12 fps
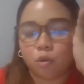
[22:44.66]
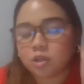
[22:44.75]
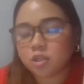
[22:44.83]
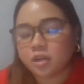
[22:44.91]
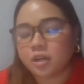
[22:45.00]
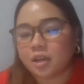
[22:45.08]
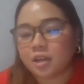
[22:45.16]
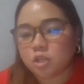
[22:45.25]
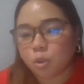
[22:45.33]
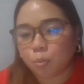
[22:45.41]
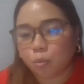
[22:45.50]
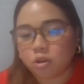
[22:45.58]
question and
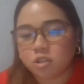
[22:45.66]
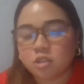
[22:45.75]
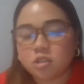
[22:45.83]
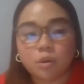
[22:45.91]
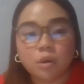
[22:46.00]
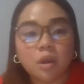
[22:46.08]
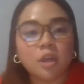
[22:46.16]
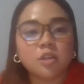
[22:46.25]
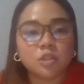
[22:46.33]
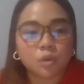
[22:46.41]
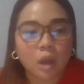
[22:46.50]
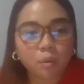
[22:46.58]
answer portion. So
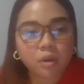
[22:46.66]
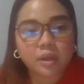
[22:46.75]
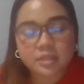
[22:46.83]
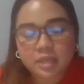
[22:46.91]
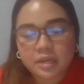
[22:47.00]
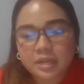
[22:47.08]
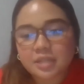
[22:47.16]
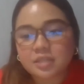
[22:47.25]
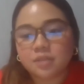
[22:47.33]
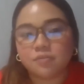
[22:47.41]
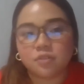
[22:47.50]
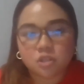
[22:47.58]
to our attendees,
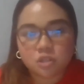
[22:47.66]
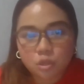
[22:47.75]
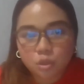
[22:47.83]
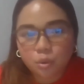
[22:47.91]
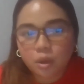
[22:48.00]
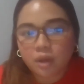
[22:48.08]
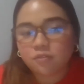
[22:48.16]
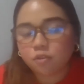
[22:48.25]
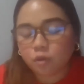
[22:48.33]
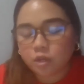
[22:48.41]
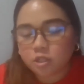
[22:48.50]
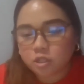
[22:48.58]
if you do have
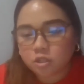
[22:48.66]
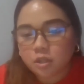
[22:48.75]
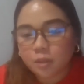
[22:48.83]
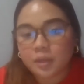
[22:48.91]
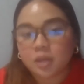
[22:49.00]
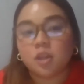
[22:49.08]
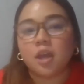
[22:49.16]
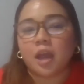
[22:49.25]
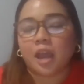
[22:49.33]
questions, I mean,